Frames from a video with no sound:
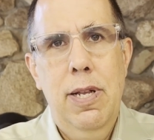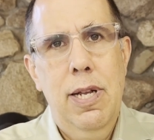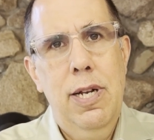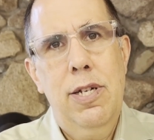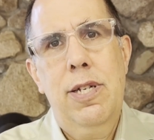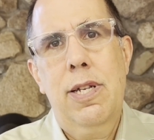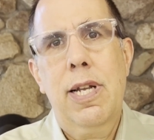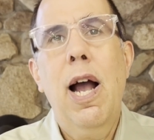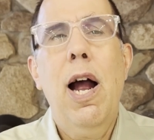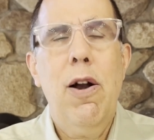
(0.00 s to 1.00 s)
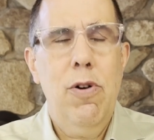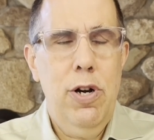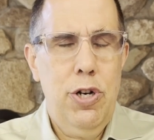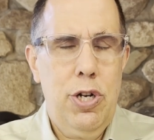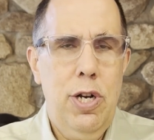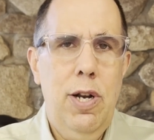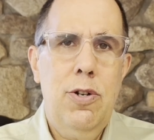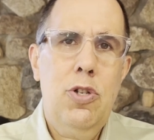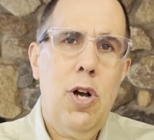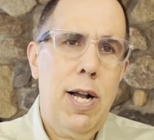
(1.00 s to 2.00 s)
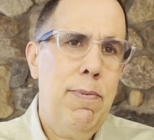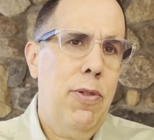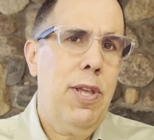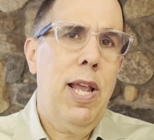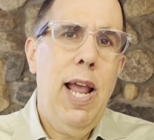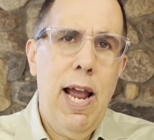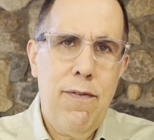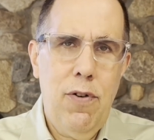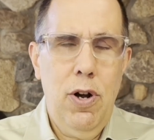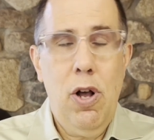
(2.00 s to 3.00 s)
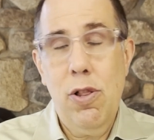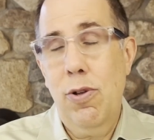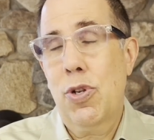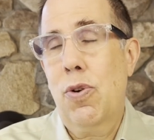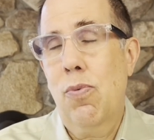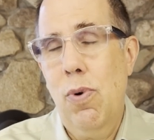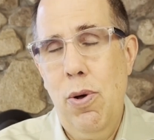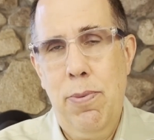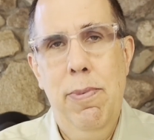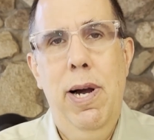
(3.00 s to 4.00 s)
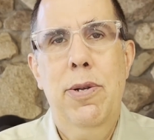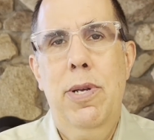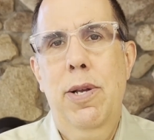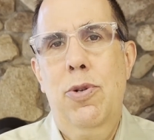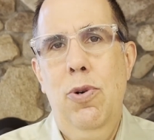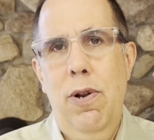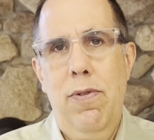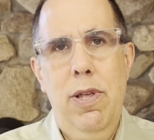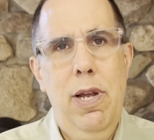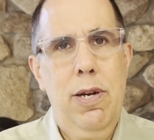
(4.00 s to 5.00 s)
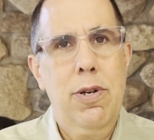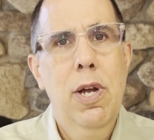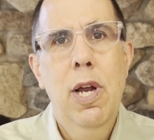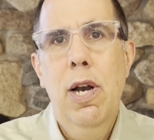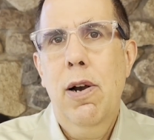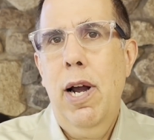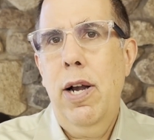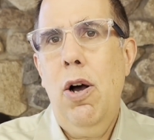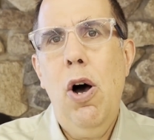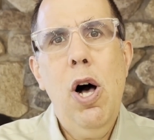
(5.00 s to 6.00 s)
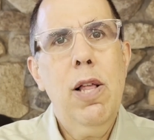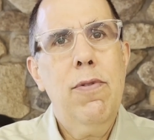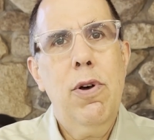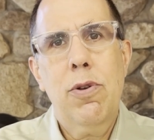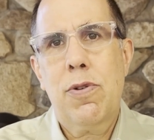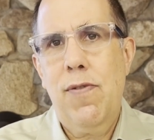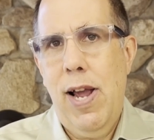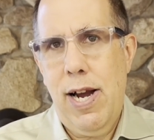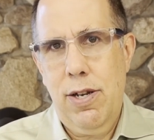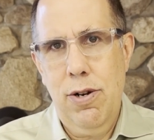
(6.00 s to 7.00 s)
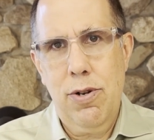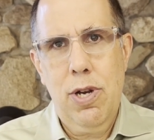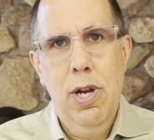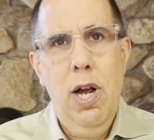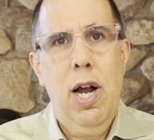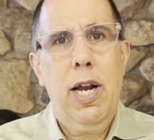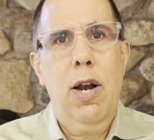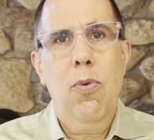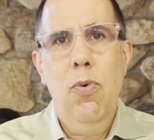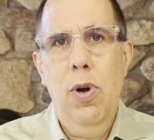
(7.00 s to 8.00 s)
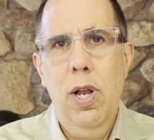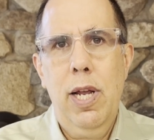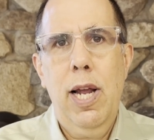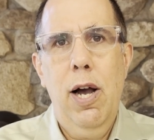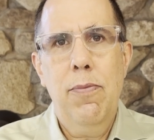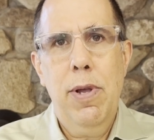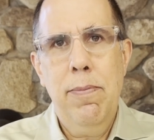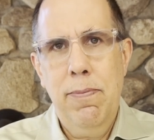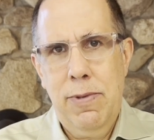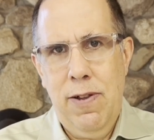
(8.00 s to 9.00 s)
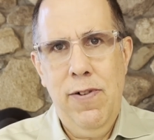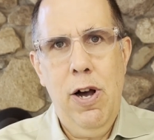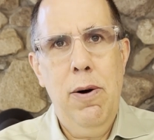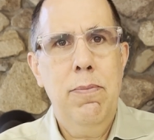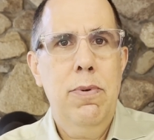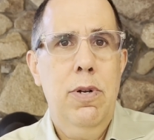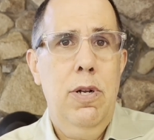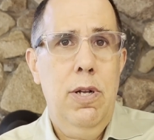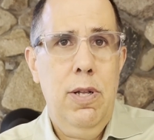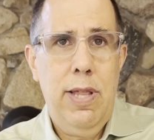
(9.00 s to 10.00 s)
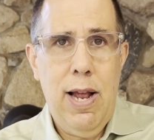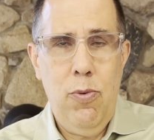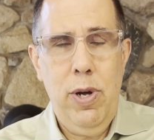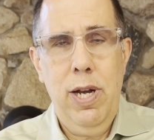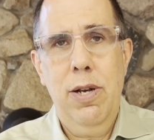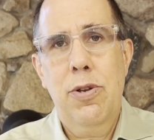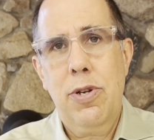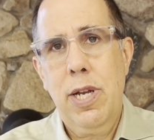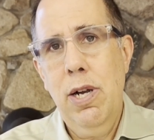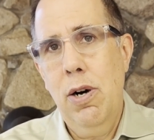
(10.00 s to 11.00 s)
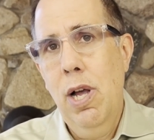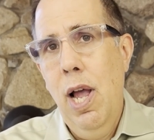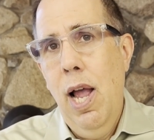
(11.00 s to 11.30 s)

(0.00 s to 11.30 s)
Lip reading: Encourage. And talk about the effort and all those growth mindset sort of things, right? All of those factors are going to really help them develop that reading skill.